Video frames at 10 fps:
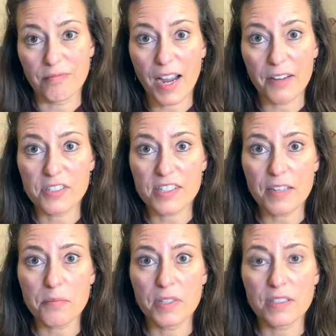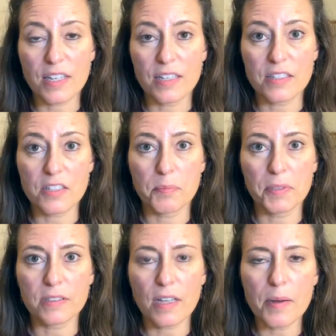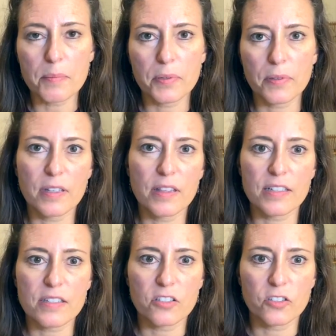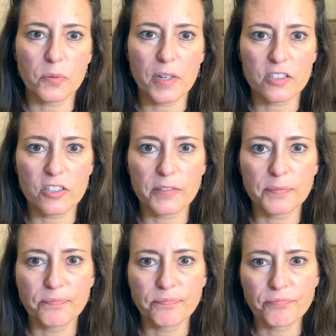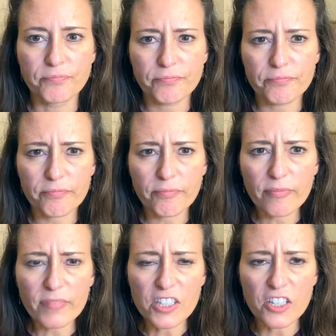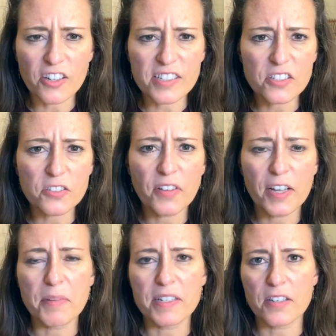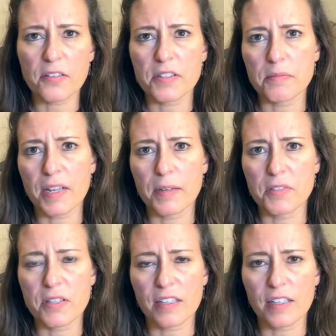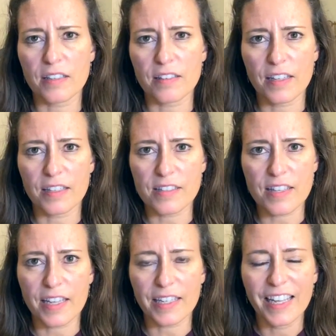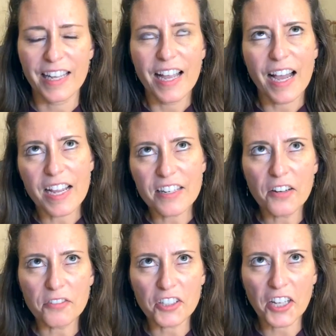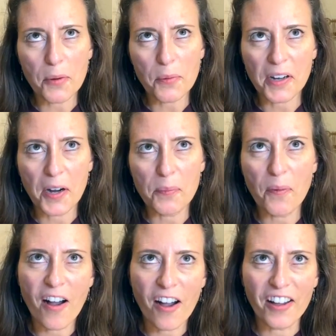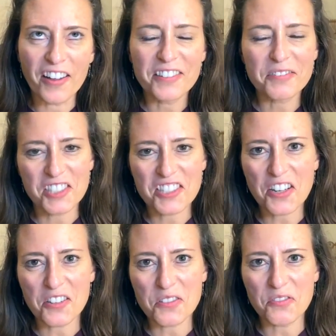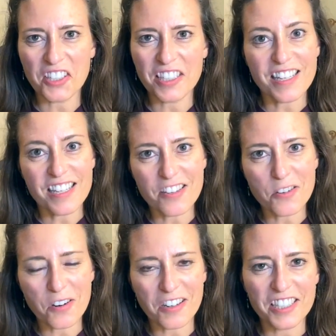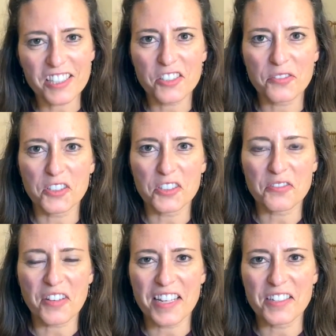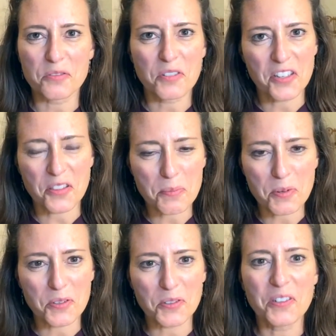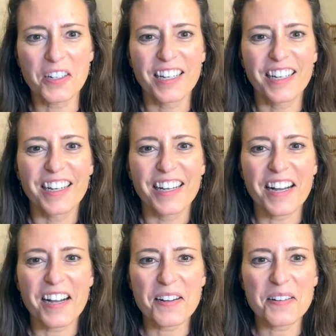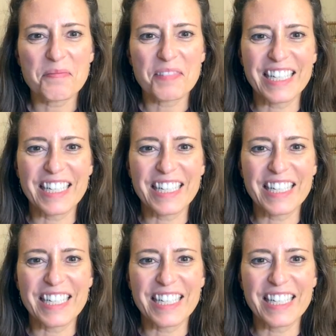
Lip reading: resentment tends to build up in that situation. I still find myself sometimes thinking things like, I never get what I want, which sounds very Eeyore-ish if you're a fan of Winnie the Pooh. And